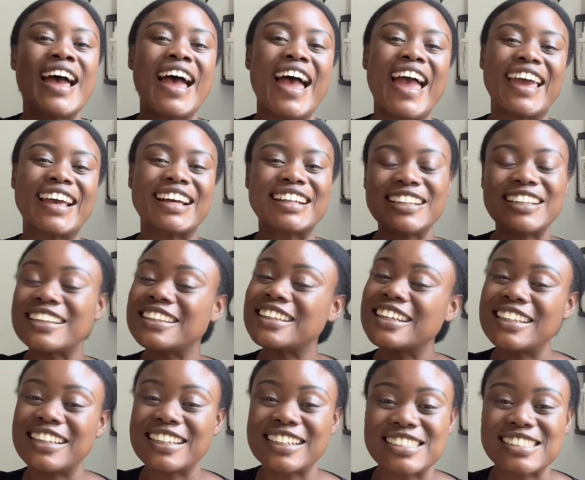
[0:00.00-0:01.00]
and click the
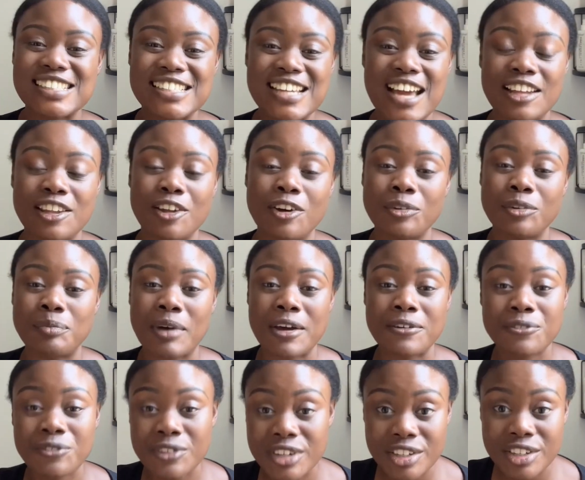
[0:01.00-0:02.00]
link to download my
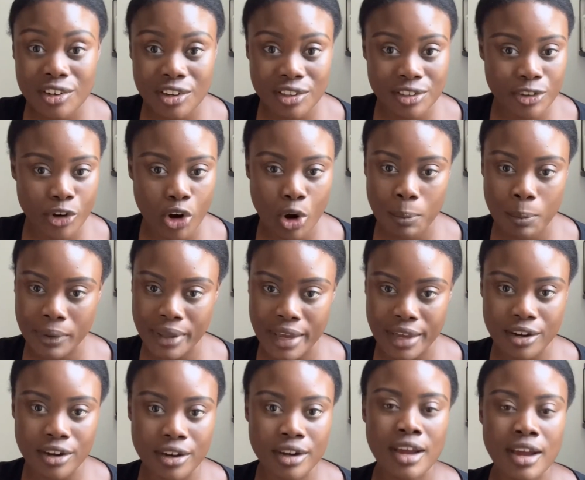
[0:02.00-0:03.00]
free curly girl
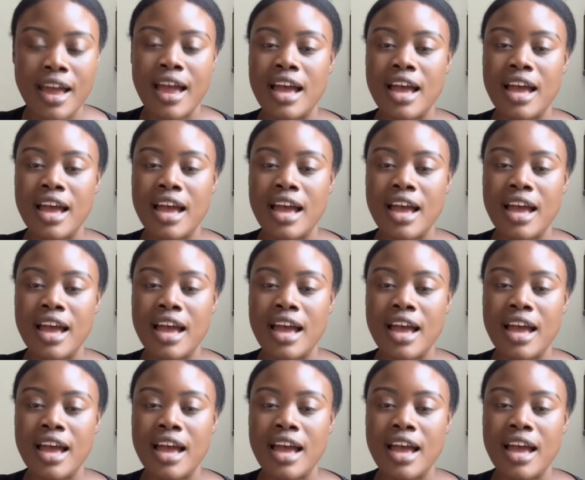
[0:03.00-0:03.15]
planner.